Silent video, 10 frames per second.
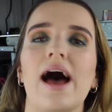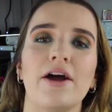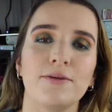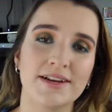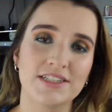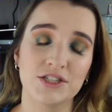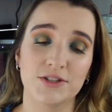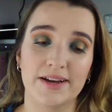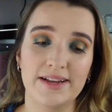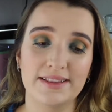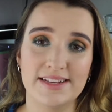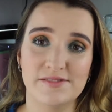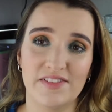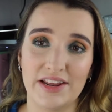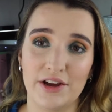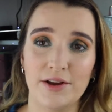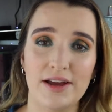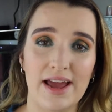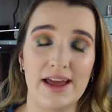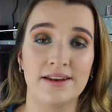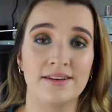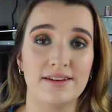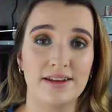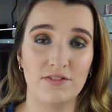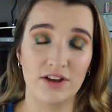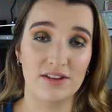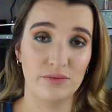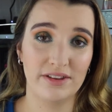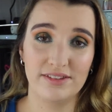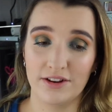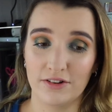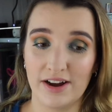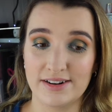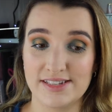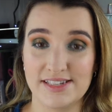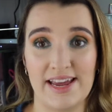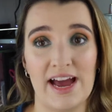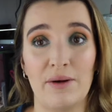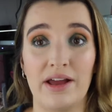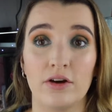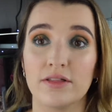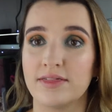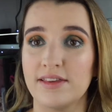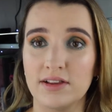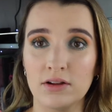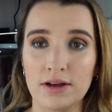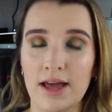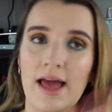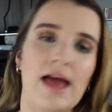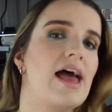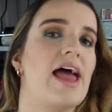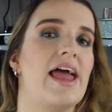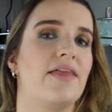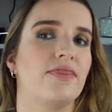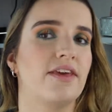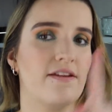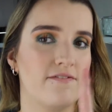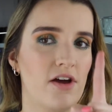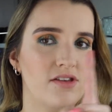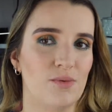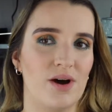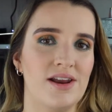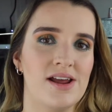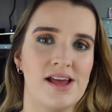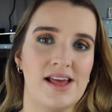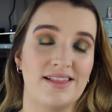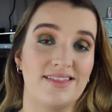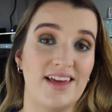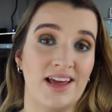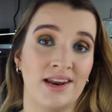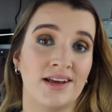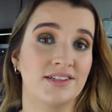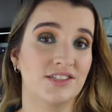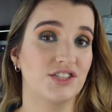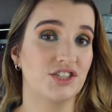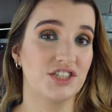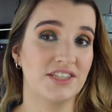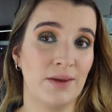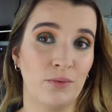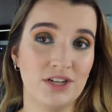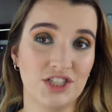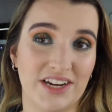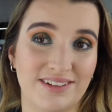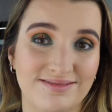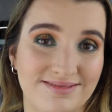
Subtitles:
I hope you guys enjoy this video, and if you guys want to stick around and see how I got this look and the first one, then just keep watching.